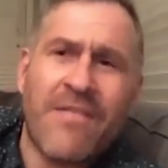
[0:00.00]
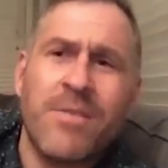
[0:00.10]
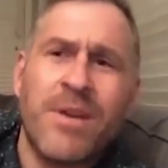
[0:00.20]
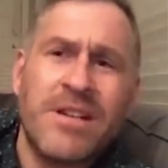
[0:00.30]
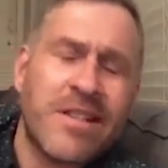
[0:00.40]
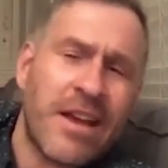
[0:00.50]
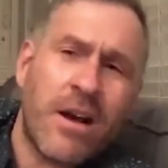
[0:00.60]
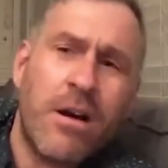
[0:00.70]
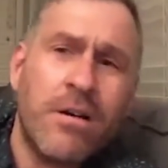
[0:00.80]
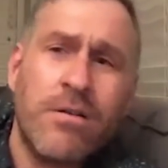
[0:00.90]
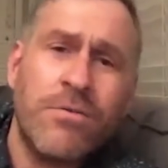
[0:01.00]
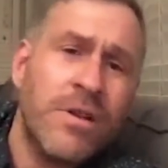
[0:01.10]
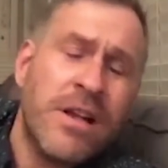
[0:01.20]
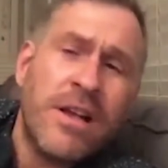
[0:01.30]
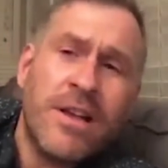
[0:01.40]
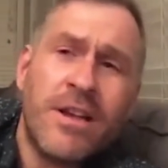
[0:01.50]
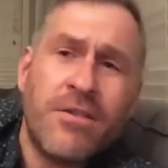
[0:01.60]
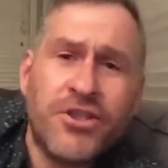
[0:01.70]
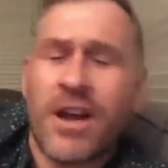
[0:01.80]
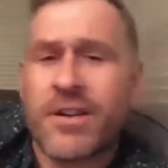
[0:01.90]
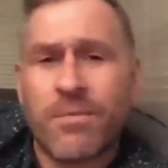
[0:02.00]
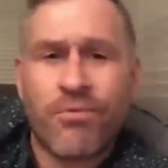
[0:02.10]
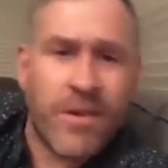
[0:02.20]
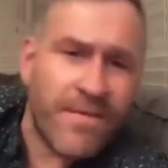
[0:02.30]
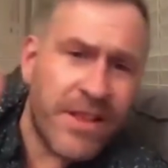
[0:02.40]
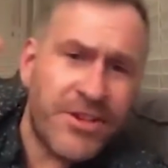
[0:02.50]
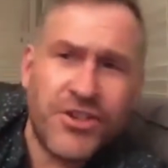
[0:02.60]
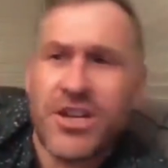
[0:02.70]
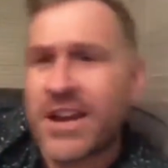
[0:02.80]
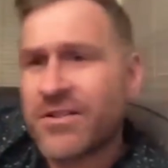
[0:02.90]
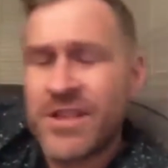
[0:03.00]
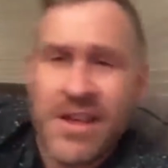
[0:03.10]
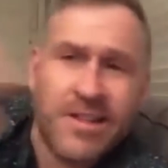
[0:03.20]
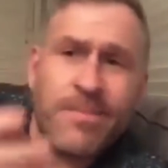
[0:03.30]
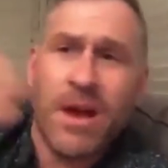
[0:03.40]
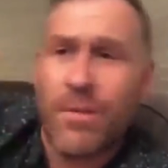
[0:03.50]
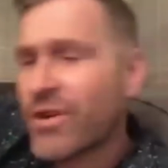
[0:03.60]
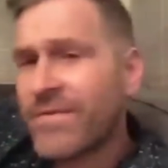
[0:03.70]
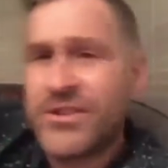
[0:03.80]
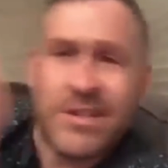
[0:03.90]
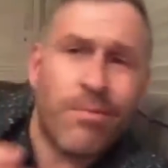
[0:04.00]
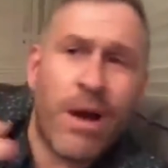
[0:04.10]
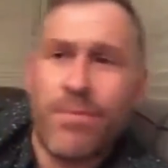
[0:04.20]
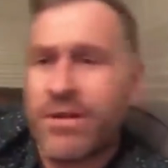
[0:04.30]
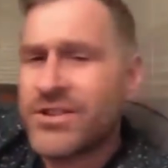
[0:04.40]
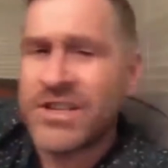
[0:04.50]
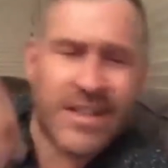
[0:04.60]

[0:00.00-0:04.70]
Everybody's like, oh, you know, check your privilege, check your this, male privilege, this, white privilege.